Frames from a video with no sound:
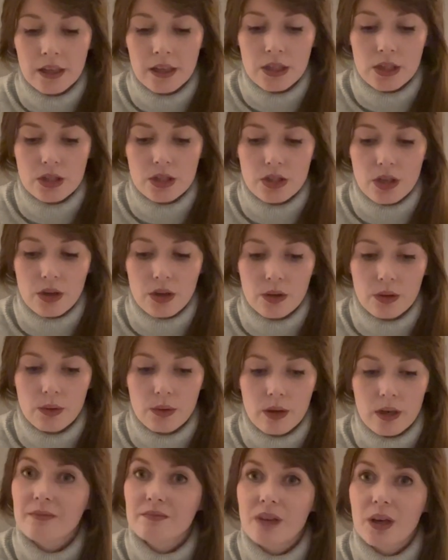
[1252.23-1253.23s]
So
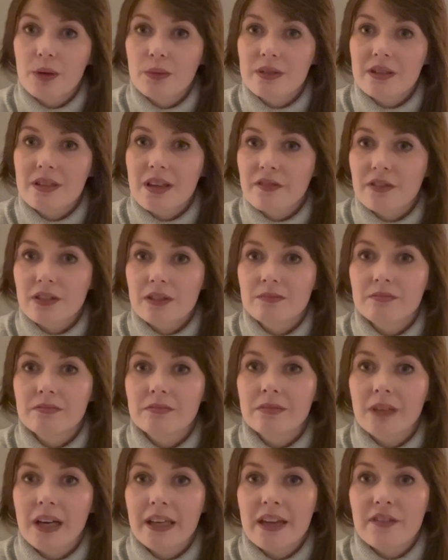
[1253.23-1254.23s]

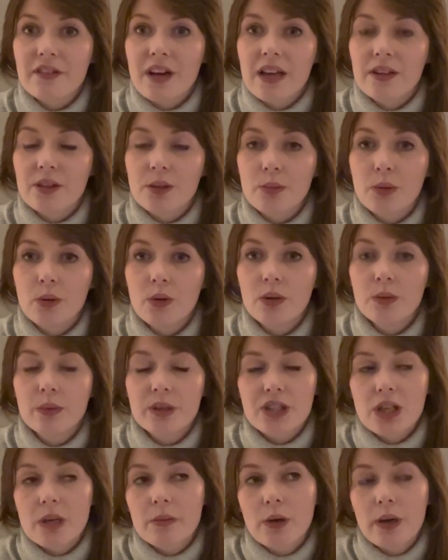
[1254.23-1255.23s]
I never had the port,
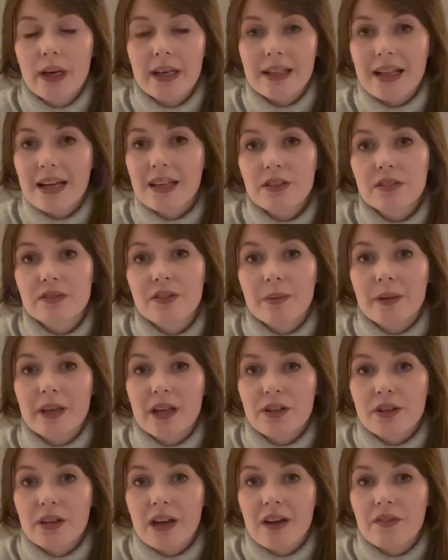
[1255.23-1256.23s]
which I'm quite glad of. I mean, I
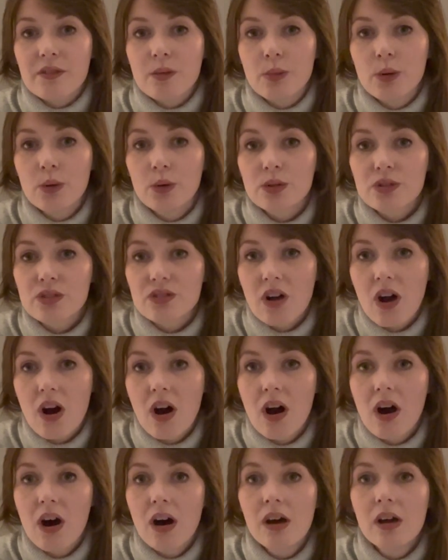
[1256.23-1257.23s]
don't have the port
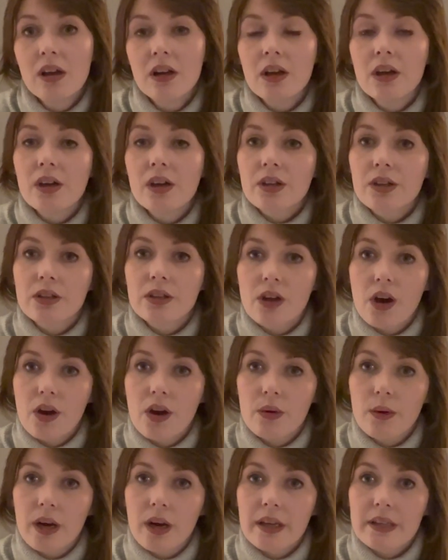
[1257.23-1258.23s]
scar. You know,
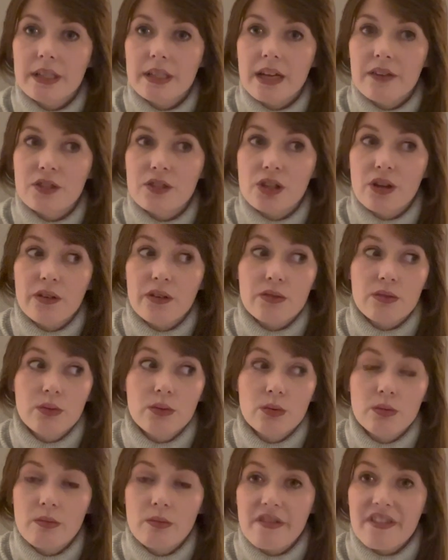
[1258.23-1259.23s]
I didn't have to go
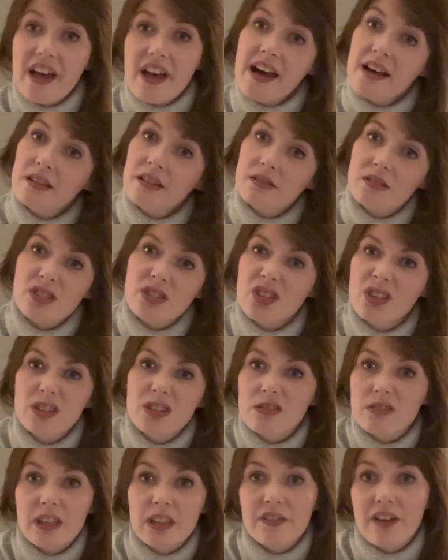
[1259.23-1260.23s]
through that
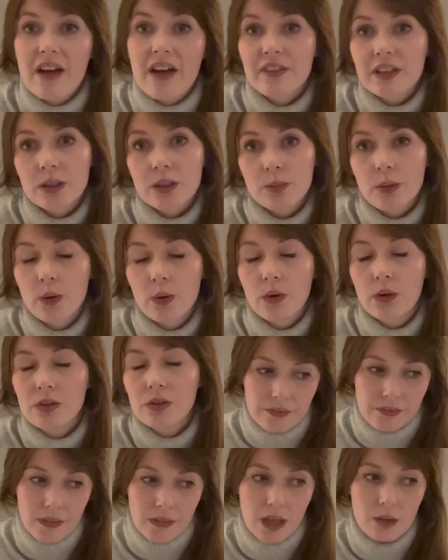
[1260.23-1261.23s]
surgery of having the port.
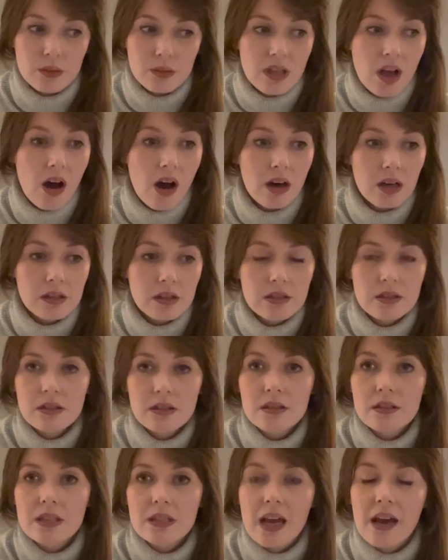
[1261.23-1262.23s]
It was hard
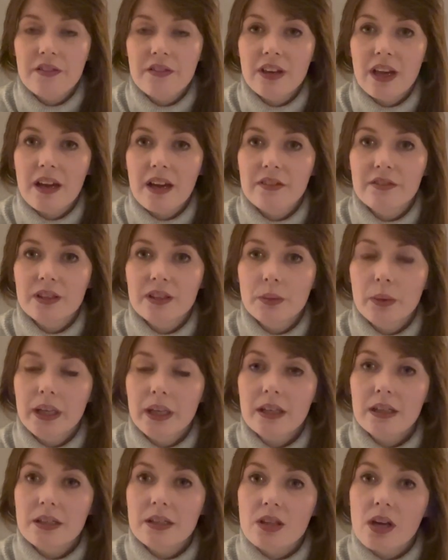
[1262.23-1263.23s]
to have it every
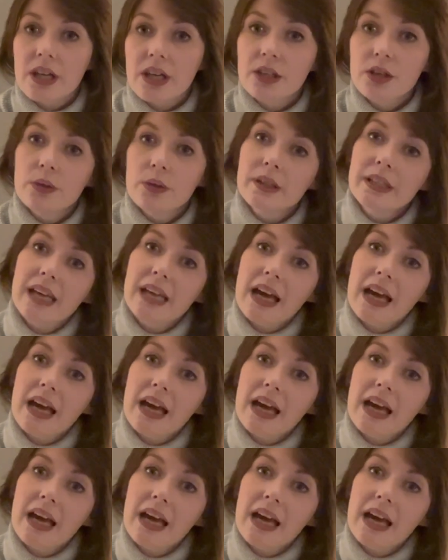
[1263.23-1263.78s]
week because I can only